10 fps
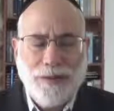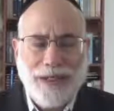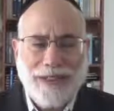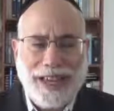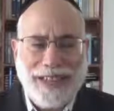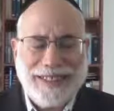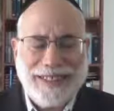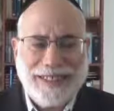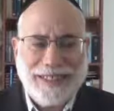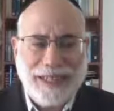was a
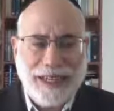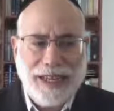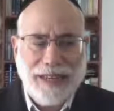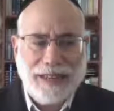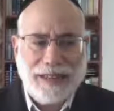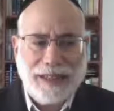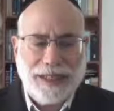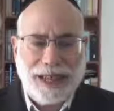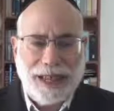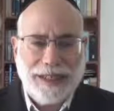sad
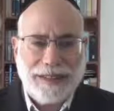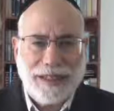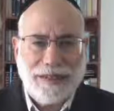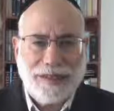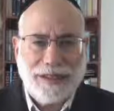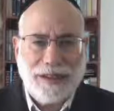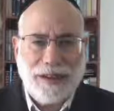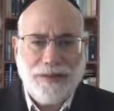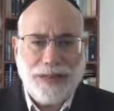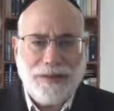thing as a
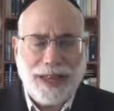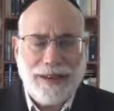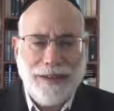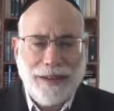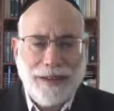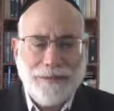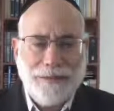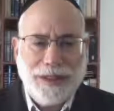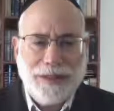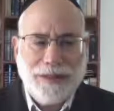result of that,
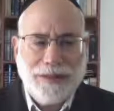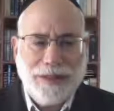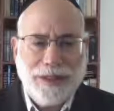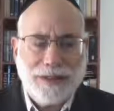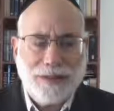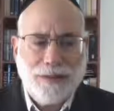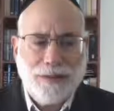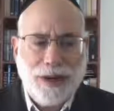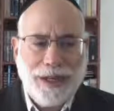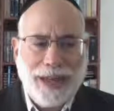because
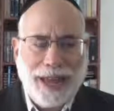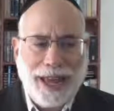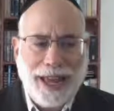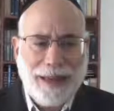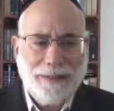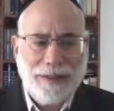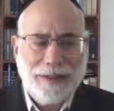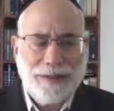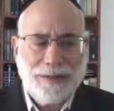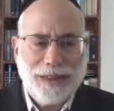what
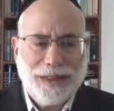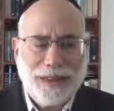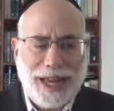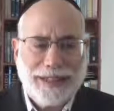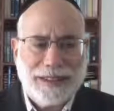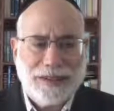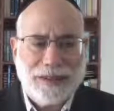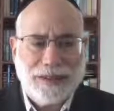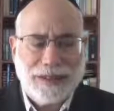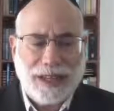happened with that
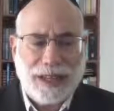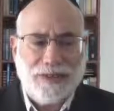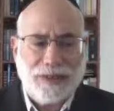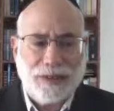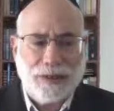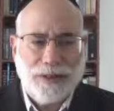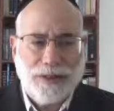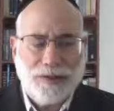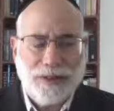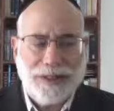Sefer Torah,
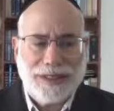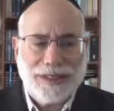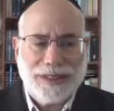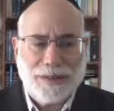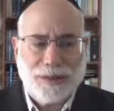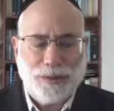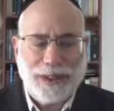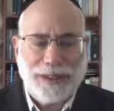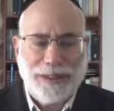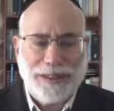it's called the
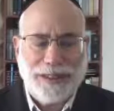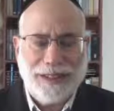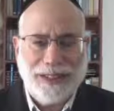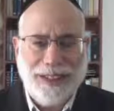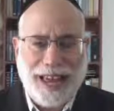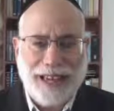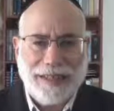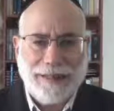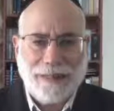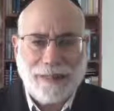Septuagint in
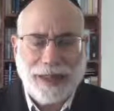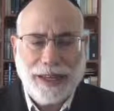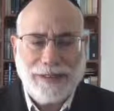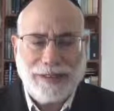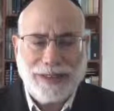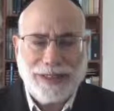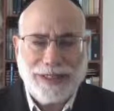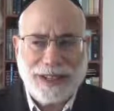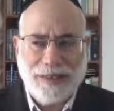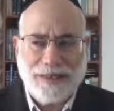Latin, after
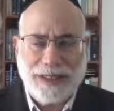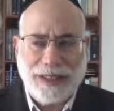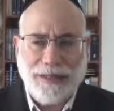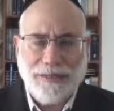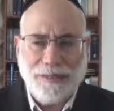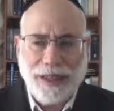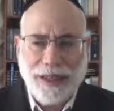70,